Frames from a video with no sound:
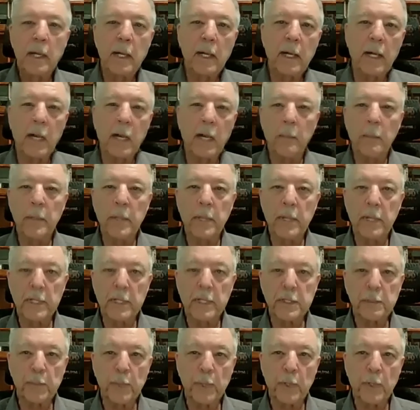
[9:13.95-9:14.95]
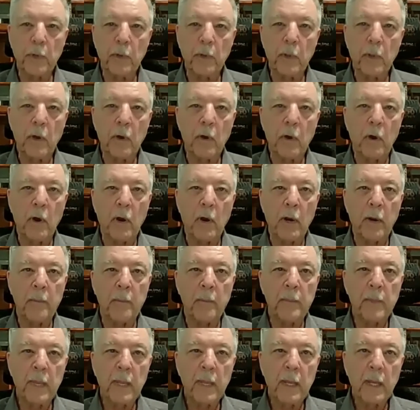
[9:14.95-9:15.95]
municipal
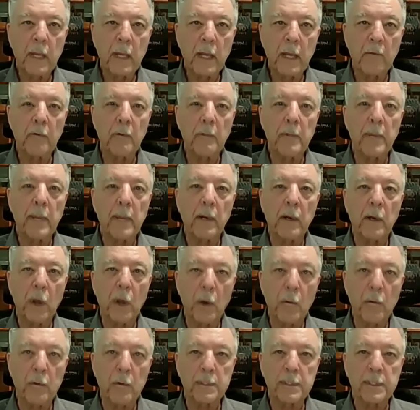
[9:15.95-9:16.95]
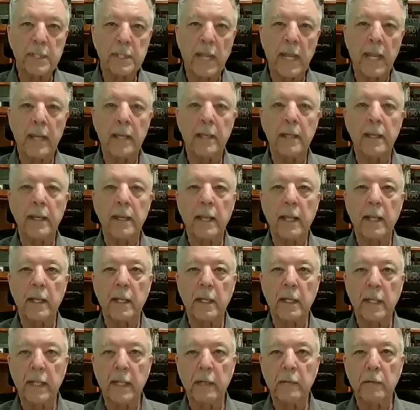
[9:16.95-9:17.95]
or governmental oversight
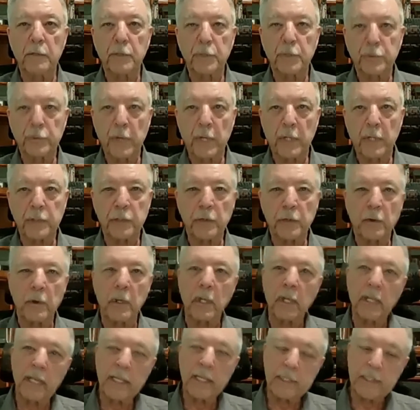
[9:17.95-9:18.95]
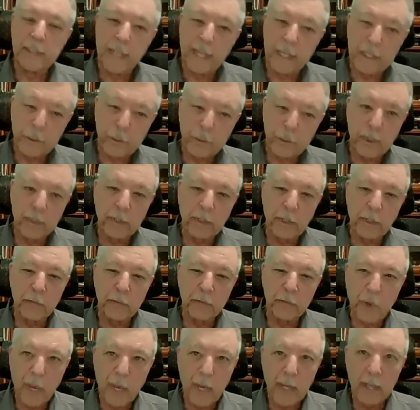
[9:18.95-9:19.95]
and legal structure, or at least that's what they're
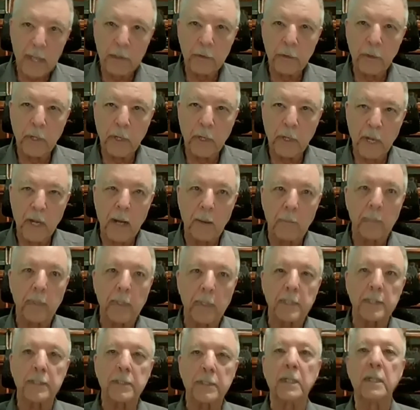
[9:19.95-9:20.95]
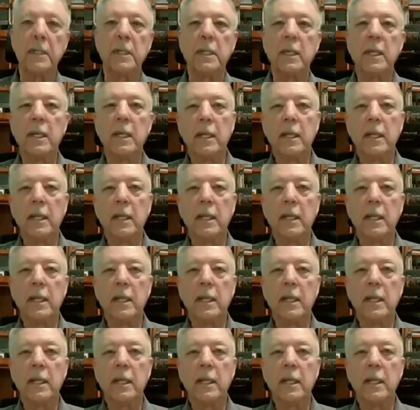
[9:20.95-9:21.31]
trying to accomplish.